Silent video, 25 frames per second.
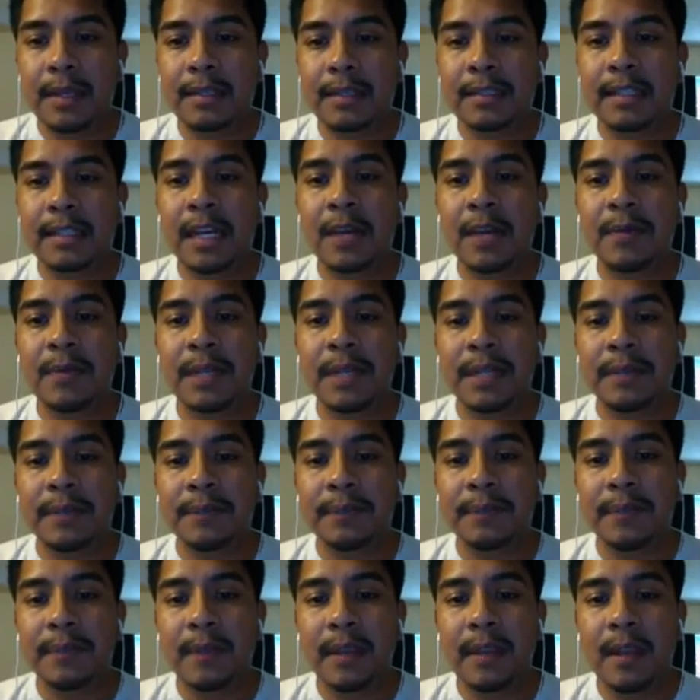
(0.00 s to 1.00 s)
Tell me,
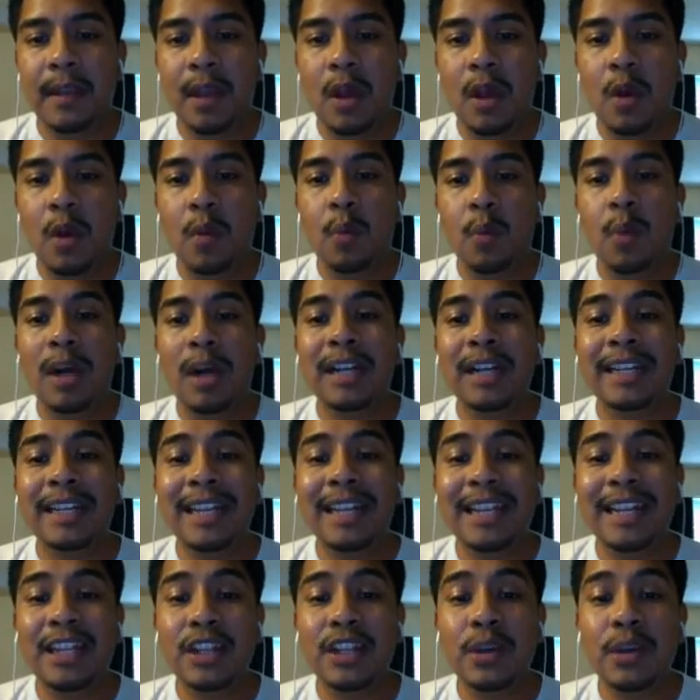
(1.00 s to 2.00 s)
what
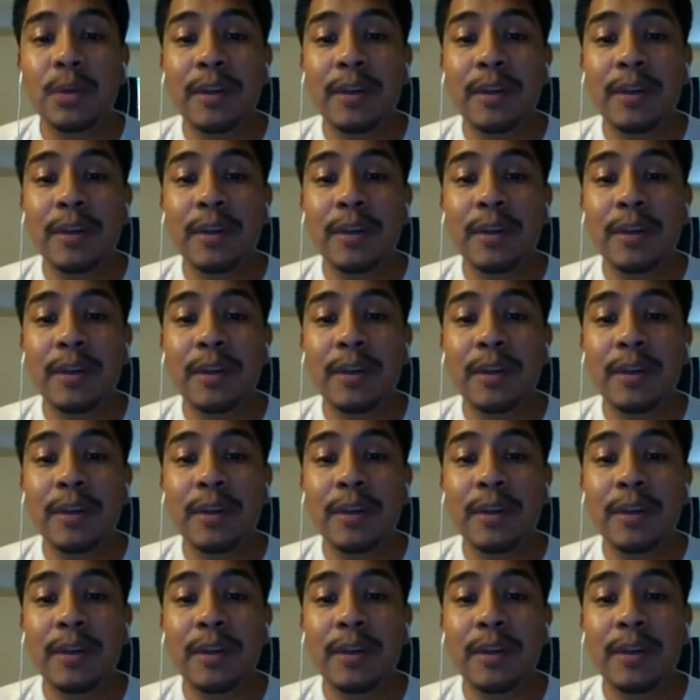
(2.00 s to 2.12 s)
can you